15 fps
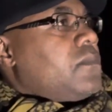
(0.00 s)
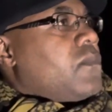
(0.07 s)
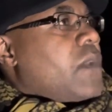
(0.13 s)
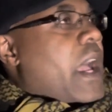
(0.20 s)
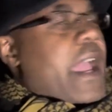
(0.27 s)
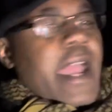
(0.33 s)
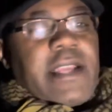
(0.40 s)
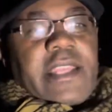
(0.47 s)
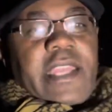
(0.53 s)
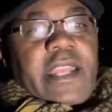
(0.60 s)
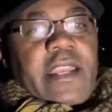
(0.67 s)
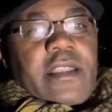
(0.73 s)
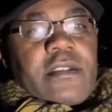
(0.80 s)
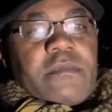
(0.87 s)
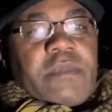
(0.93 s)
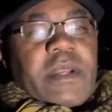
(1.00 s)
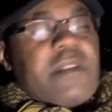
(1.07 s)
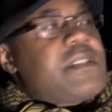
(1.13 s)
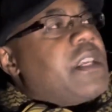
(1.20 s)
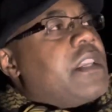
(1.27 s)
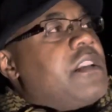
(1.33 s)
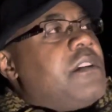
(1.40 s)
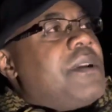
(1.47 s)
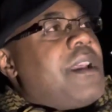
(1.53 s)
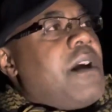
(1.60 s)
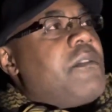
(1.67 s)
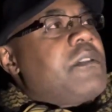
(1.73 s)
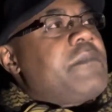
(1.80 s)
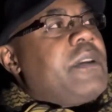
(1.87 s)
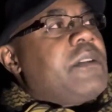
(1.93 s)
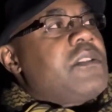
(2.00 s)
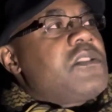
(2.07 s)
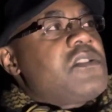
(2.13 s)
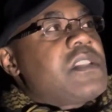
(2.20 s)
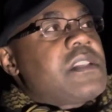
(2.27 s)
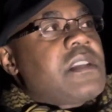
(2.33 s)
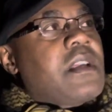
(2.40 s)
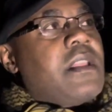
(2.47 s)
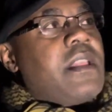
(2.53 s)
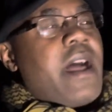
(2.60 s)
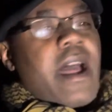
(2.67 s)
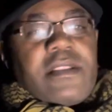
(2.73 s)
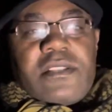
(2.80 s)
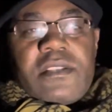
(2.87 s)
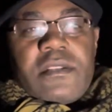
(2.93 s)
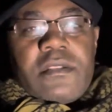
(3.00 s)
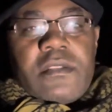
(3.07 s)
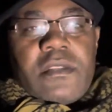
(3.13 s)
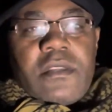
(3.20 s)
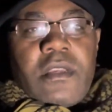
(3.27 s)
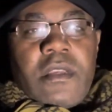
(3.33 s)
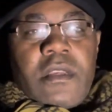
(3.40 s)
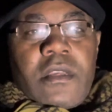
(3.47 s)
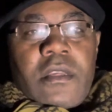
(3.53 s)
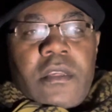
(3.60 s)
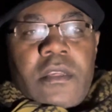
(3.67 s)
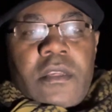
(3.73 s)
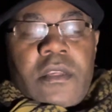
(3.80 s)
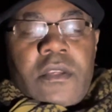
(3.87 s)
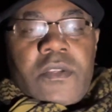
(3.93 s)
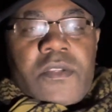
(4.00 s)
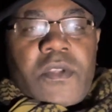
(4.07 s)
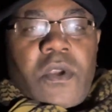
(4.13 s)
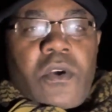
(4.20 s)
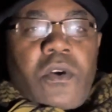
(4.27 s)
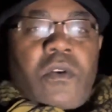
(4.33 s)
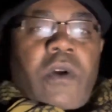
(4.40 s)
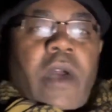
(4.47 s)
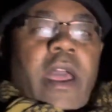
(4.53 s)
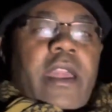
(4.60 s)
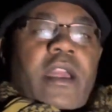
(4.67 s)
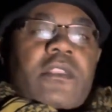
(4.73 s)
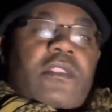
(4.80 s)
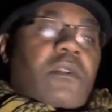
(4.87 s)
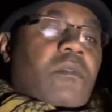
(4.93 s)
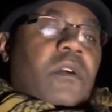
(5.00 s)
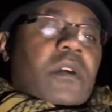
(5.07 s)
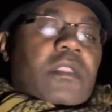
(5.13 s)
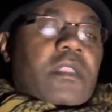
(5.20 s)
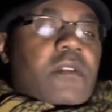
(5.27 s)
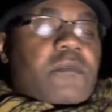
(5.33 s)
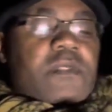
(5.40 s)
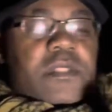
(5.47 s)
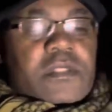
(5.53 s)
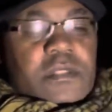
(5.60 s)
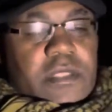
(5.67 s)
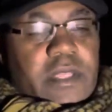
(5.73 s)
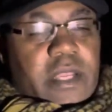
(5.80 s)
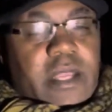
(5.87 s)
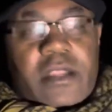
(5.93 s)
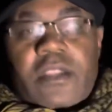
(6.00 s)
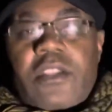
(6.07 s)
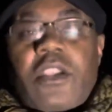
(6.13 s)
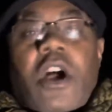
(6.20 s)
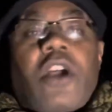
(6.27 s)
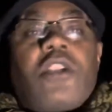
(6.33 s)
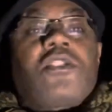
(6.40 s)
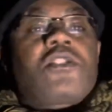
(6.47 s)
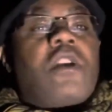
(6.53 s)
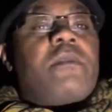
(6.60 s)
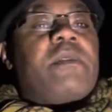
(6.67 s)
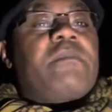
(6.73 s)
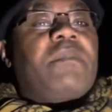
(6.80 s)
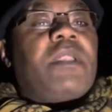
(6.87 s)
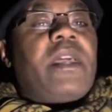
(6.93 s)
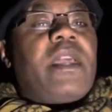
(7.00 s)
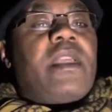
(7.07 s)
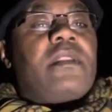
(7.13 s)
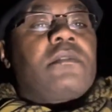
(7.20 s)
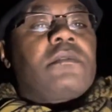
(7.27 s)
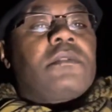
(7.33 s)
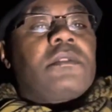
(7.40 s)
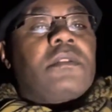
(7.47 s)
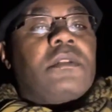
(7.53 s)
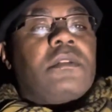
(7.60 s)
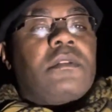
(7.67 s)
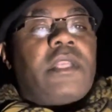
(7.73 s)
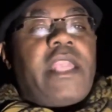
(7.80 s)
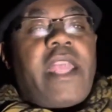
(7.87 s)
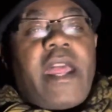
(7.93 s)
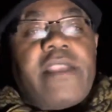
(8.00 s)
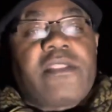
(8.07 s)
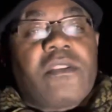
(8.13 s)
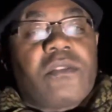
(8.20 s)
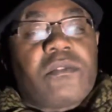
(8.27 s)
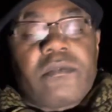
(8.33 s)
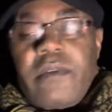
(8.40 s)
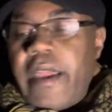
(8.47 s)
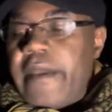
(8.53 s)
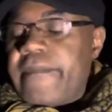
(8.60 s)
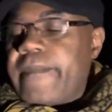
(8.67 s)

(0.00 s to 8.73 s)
I had to get it, but I was like, you know what? I want to be able to use this in class. So I got the one that was that had a non-sharpened blade, any item, right?